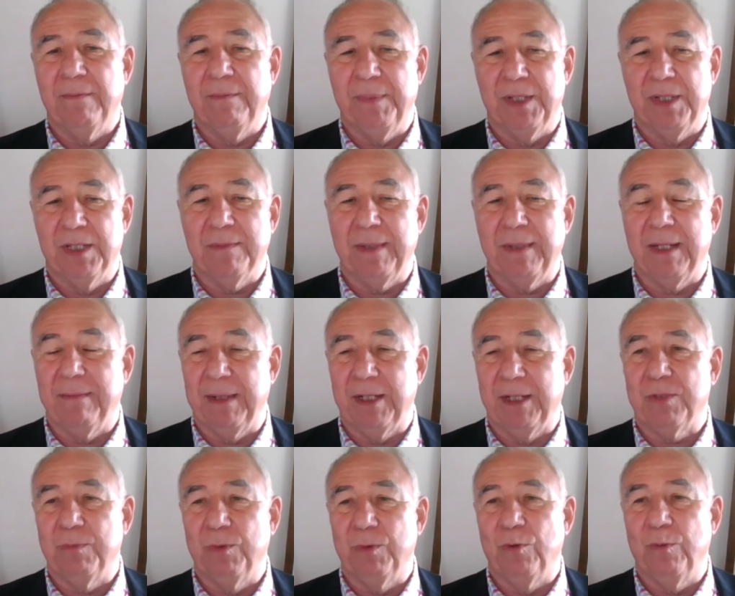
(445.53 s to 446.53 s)
But there's
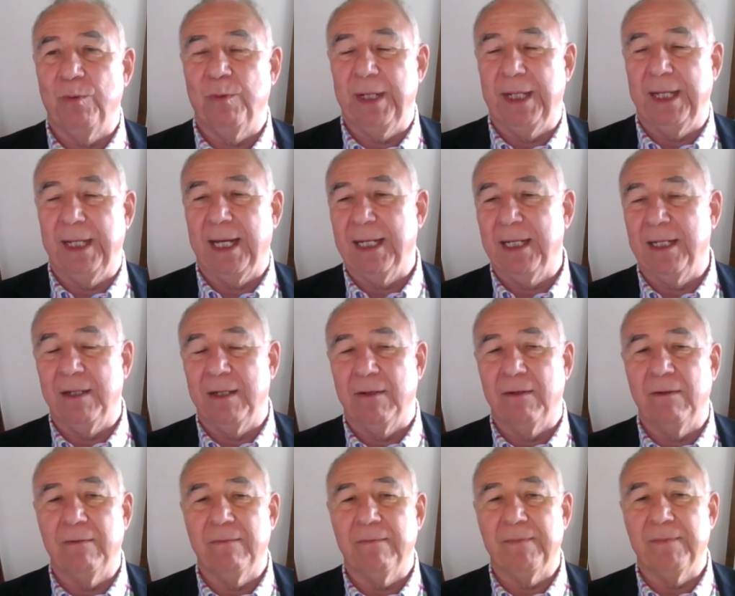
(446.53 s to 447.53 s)
much more we can
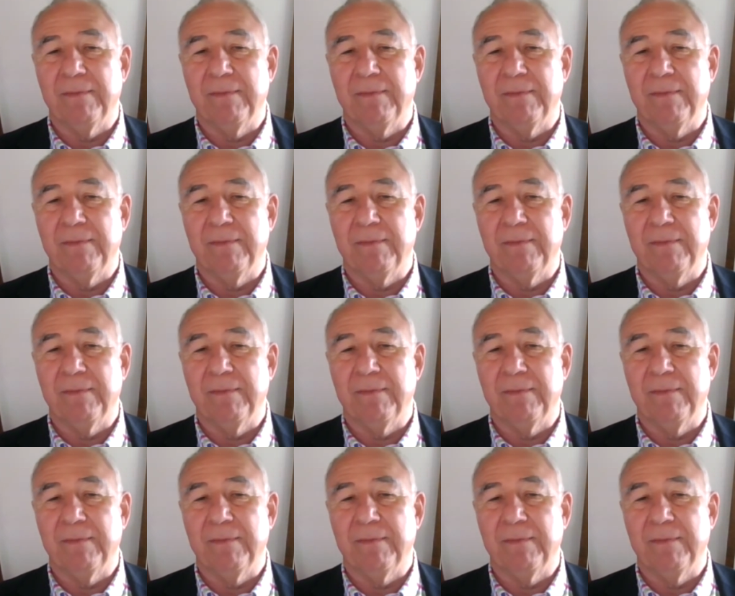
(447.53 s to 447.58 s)
do.